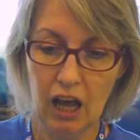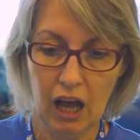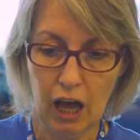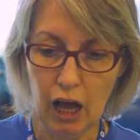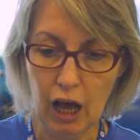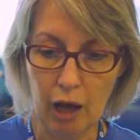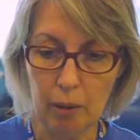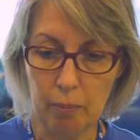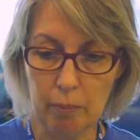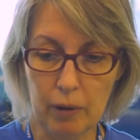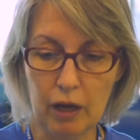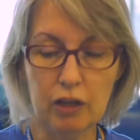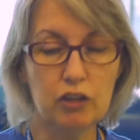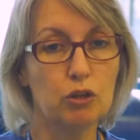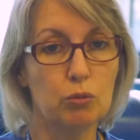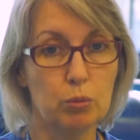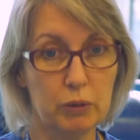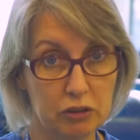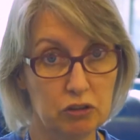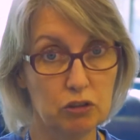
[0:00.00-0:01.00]

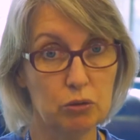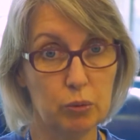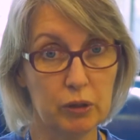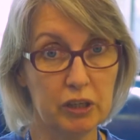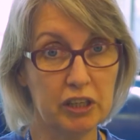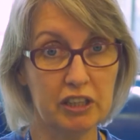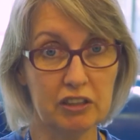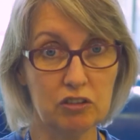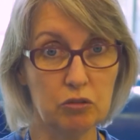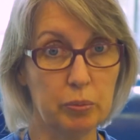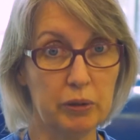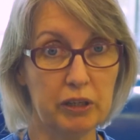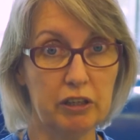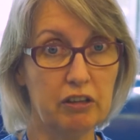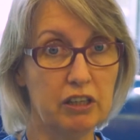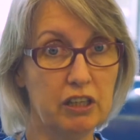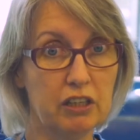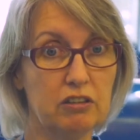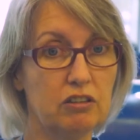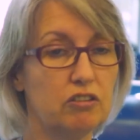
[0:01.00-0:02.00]
You will do work
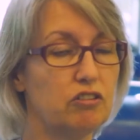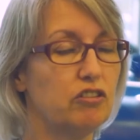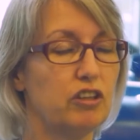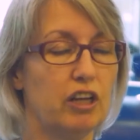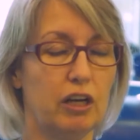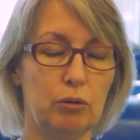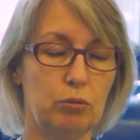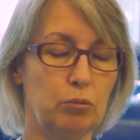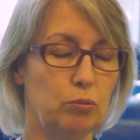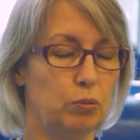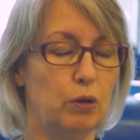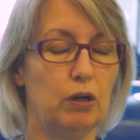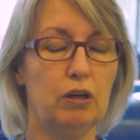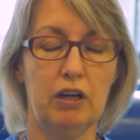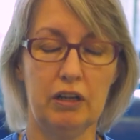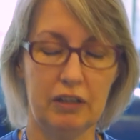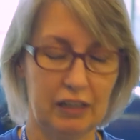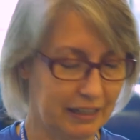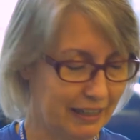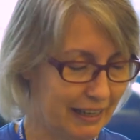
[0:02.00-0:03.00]
experience, so
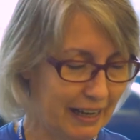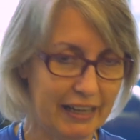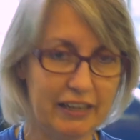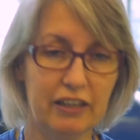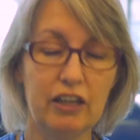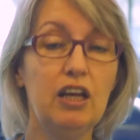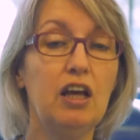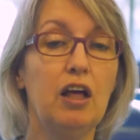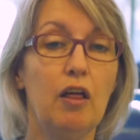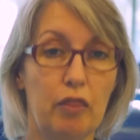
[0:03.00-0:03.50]
again,